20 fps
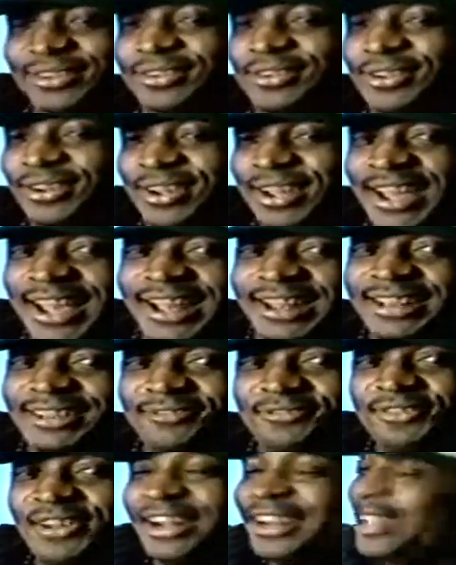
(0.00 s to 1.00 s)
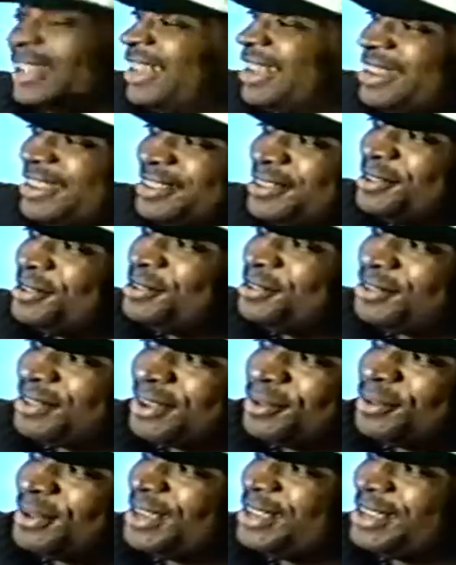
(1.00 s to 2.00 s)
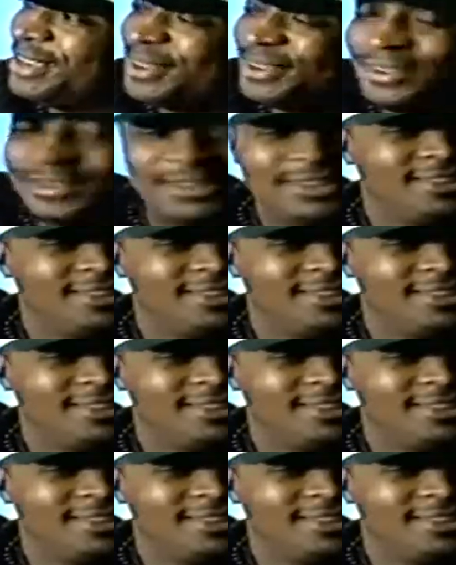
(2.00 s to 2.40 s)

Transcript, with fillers: Strong Island finally got news. Here we go.